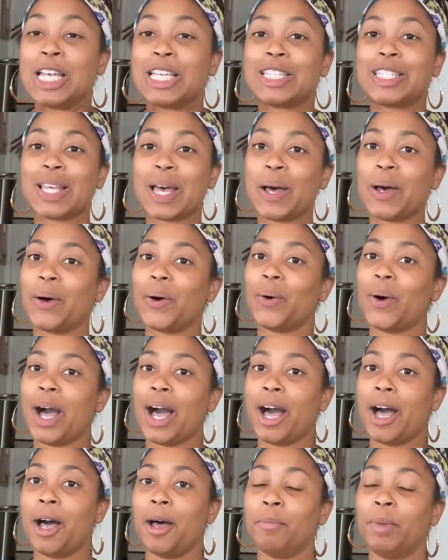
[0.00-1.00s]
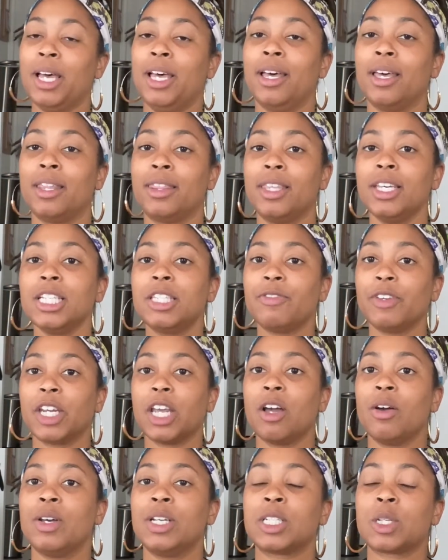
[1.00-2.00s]
So this
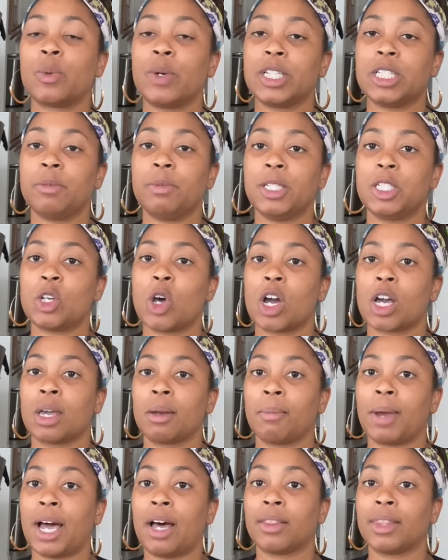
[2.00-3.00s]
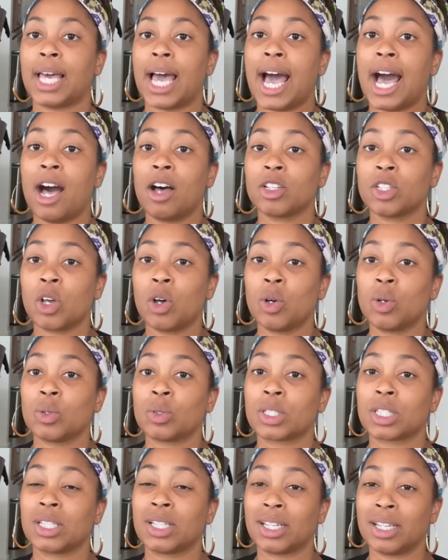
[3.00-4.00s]
video is going to be talking about the
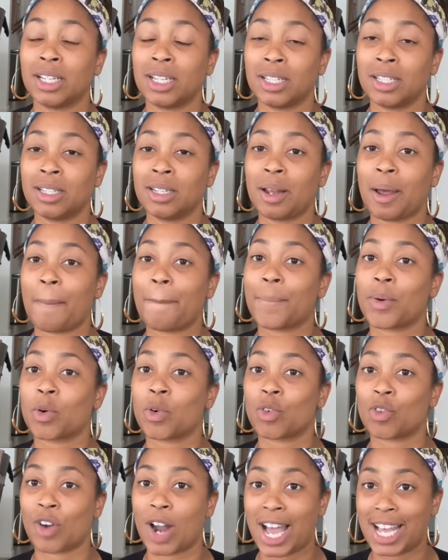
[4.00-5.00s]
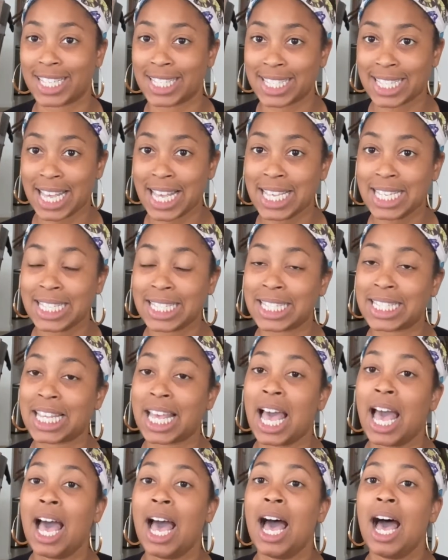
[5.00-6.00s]
household good process.
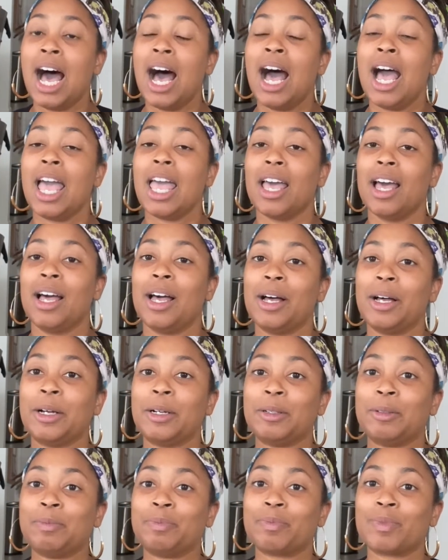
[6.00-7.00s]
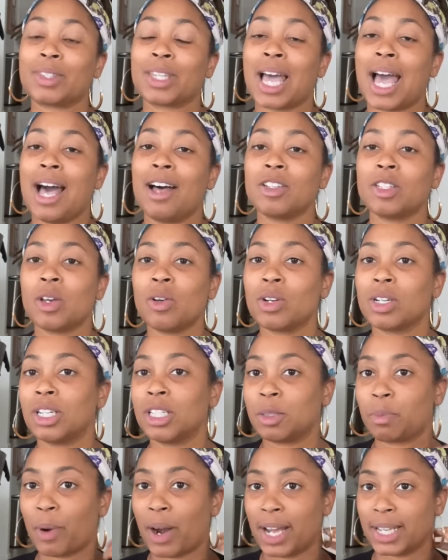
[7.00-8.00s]
The household
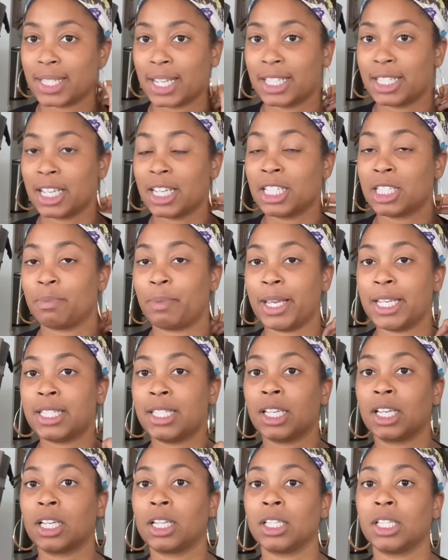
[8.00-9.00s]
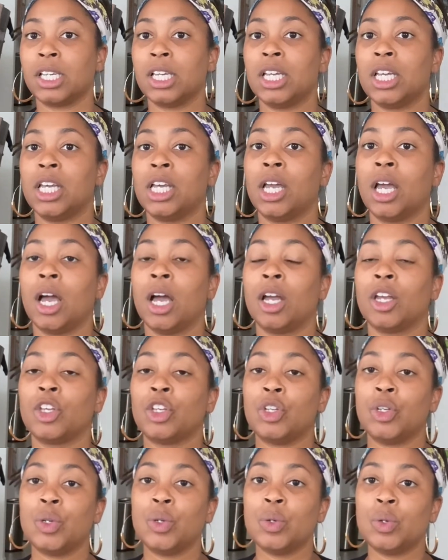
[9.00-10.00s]
goods process is basically
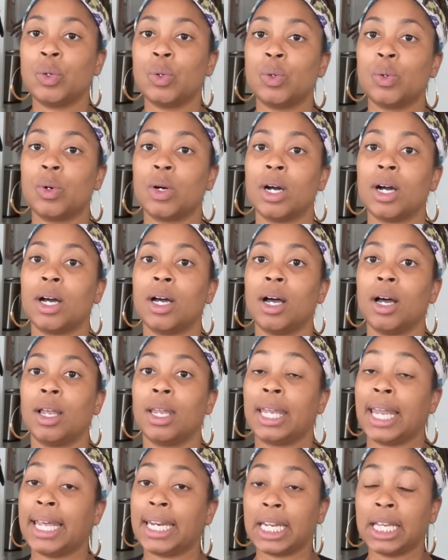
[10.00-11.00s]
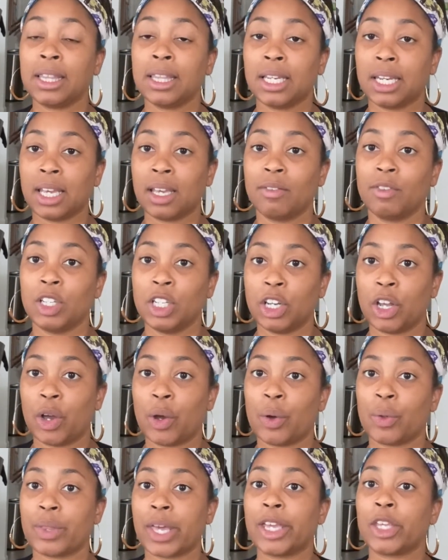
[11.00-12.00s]
you letting the Navy
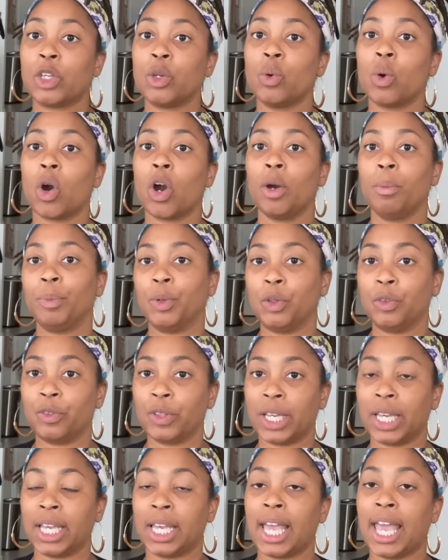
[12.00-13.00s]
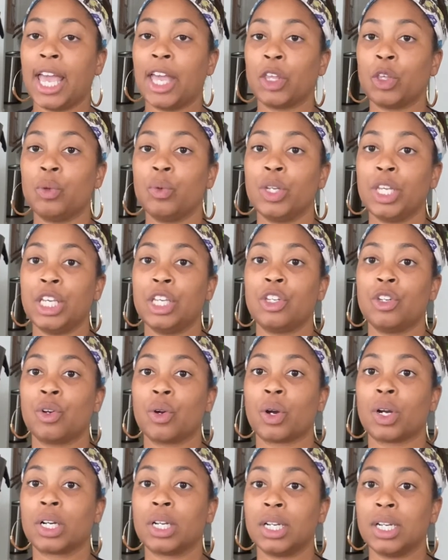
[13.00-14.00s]
know that you are moving and you need
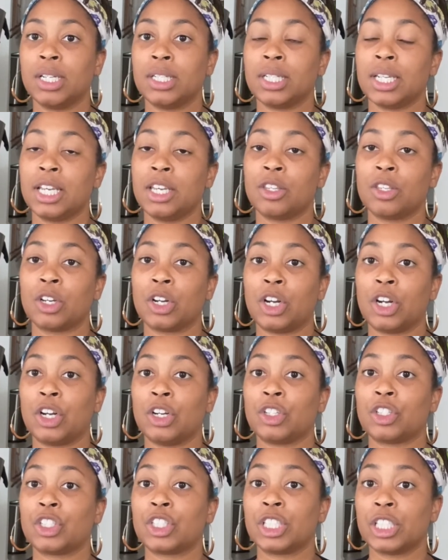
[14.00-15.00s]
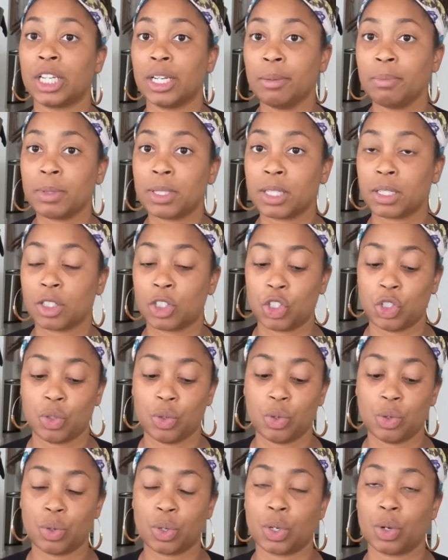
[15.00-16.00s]
your goods either shipped
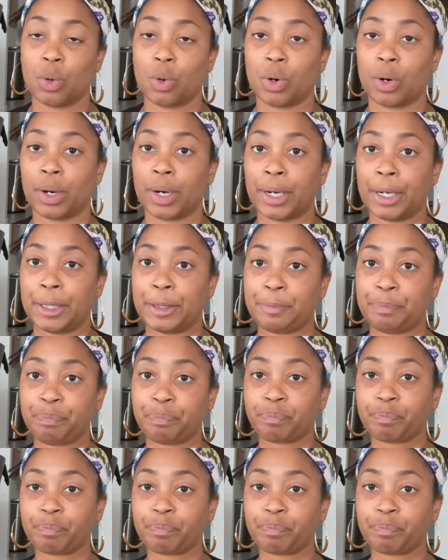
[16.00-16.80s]
to your